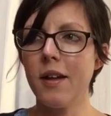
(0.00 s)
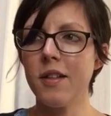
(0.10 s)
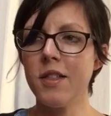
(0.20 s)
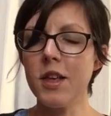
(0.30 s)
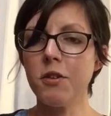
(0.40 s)

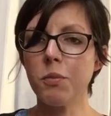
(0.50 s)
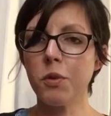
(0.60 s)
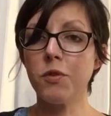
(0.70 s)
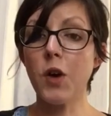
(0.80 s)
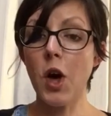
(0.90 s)
this
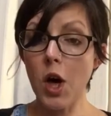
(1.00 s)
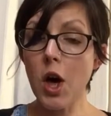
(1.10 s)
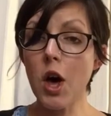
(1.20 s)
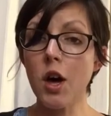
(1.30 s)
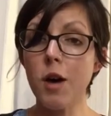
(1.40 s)
was for
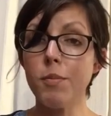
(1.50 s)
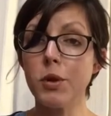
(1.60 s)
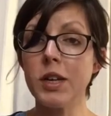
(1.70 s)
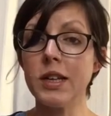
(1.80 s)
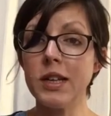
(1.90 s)
her
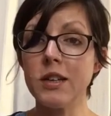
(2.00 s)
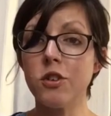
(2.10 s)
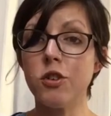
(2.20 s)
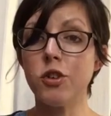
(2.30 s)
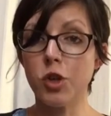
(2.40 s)
body
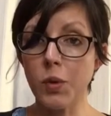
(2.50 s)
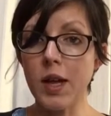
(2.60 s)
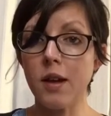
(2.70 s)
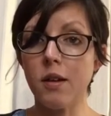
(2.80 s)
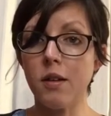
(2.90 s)
needed to do
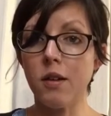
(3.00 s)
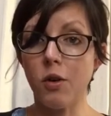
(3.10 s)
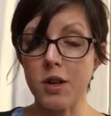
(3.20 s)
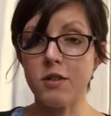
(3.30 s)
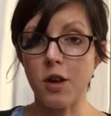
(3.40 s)
it
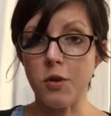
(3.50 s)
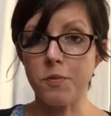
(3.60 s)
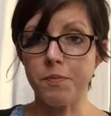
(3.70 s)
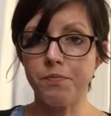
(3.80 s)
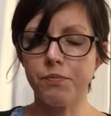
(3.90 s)
on its
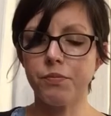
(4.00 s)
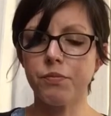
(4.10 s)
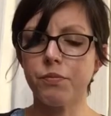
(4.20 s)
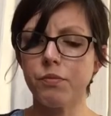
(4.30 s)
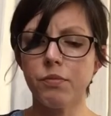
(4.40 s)
own.
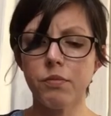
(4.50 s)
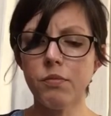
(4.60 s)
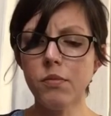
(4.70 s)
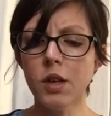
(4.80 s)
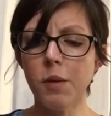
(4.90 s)

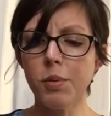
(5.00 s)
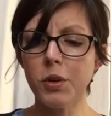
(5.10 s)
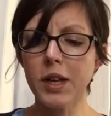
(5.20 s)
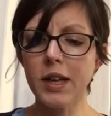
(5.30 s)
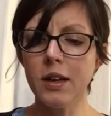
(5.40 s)
Her
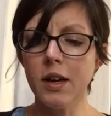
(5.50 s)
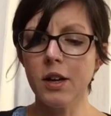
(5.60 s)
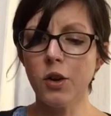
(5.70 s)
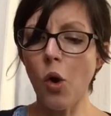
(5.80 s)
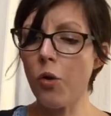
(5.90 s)
body,
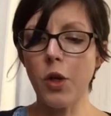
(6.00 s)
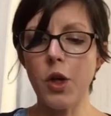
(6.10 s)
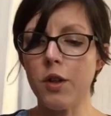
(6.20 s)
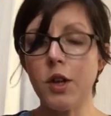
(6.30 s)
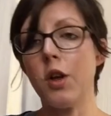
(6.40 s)
not
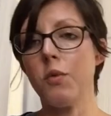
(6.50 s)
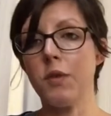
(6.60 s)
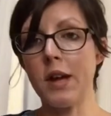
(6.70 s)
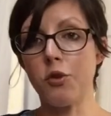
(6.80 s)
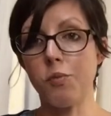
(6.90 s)
that, you know,
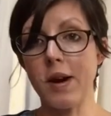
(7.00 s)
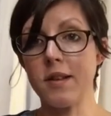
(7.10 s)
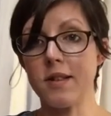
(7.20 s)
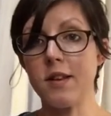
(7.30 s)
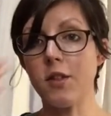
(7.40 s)
natural
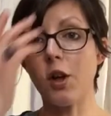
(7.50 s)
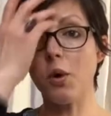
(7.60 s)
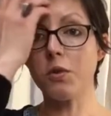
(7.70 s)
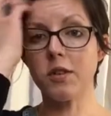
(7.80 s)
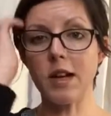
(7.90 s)
pregnancy is the
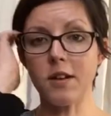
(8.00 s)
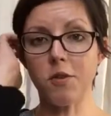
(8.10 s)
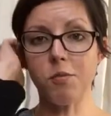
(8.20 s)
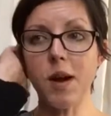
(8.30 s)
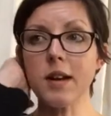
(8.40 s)
gold
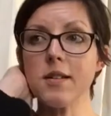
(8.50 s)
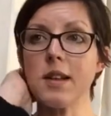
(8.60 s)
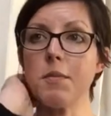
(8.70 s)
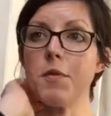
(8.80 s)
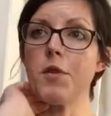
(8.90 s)
standard of
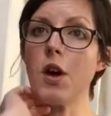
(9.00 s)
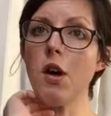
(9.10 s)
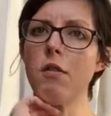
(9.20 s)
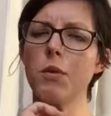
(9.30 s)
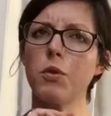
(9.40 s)
pregnancy, but for
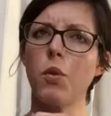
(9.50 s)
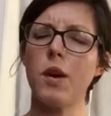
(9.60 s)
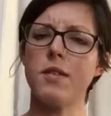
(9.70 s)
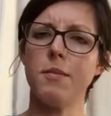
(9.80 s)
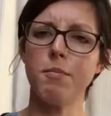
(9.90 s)
her it was
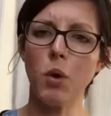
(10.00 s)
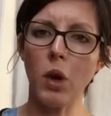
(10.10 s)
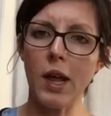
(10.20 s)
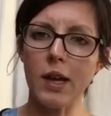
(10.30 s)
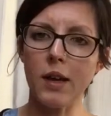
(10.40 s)
quite
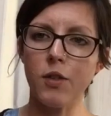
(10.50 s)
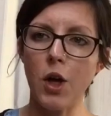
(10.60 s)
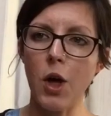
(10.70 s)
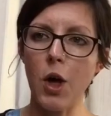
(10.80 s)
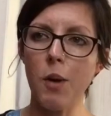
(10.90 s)
symbolic
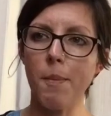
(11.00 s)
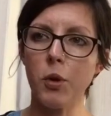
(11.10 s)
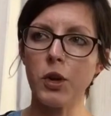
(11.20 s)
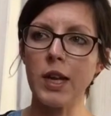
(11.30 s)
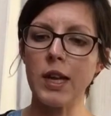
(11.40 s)
that her
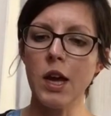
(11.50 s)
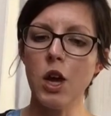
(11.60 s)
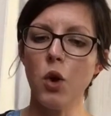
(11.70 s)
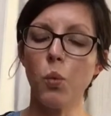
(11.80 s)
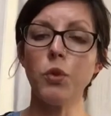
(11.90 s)
body
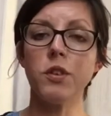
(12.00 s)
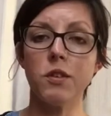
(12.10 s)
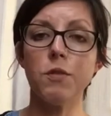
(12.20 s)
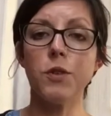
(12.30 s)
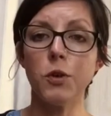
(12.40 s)
wanted
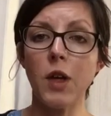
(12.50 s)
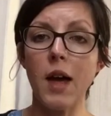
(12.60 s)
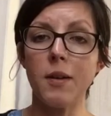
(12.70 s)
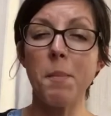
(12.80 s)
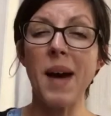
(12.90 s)
to feel
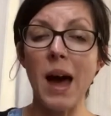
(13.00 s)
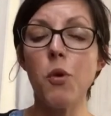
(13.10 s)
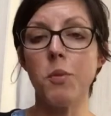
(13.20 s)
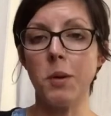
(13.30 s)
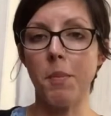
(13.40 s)
that
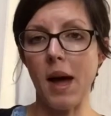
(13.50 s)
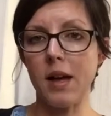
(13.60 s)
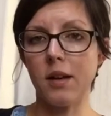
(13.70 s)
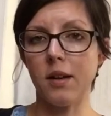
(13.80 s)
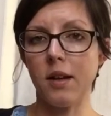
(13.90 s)
empowerment
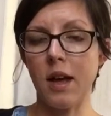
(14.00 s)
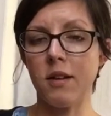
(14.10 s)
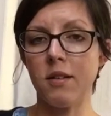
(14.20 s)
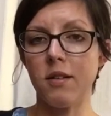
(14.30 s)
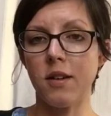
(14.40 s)
back,
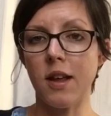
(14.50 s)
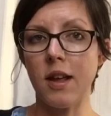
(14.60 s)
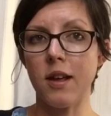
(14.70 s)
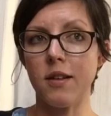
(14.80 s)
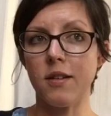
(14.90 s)
and
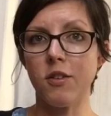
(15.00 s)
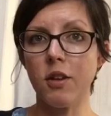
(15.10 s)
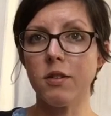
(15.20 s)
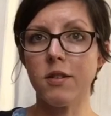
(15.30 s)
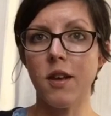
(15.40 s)
it
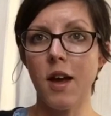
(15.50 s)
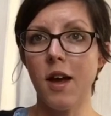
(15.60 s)
just